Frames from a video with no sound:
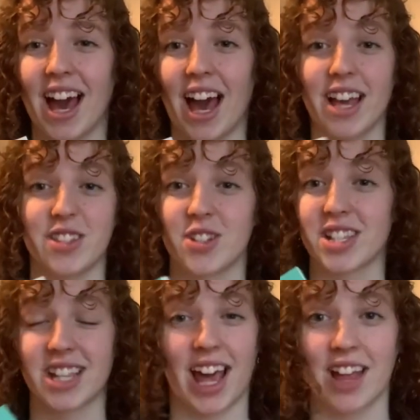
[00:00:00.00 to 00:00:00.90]
It's just
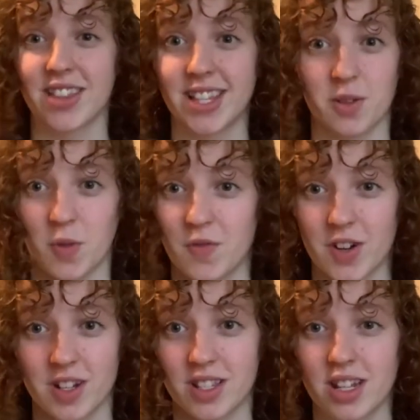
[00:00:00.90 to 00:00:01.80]
because I had the sequel
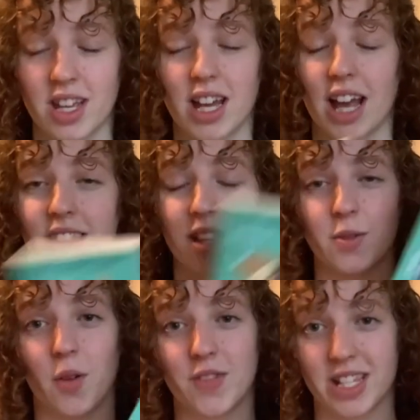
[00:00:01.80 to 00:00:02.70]
first, and then so
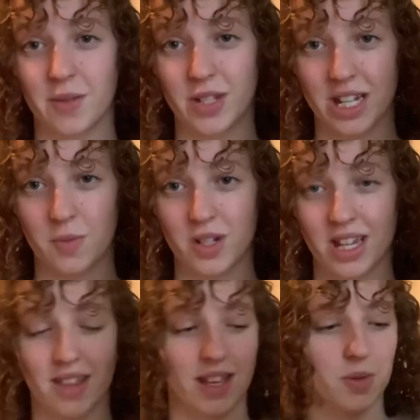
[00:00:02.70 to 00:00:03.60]
obviously I was desperate to
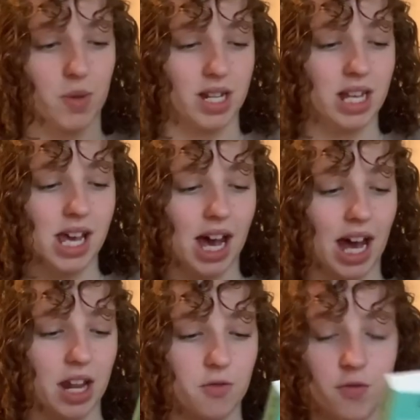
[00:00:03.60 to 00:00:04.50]
get this one,
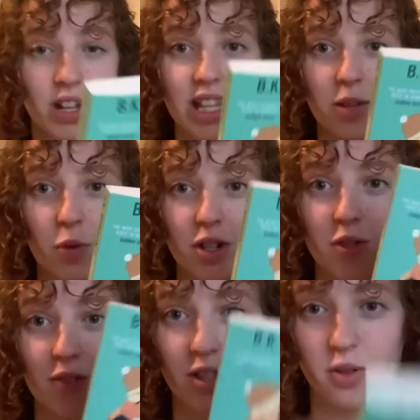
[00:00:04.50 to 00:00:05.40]
and I really want to
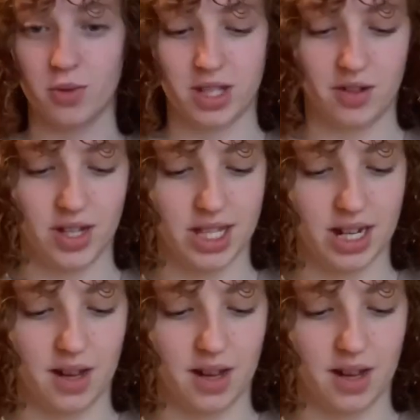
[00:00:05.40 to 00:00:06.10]
read the whole series now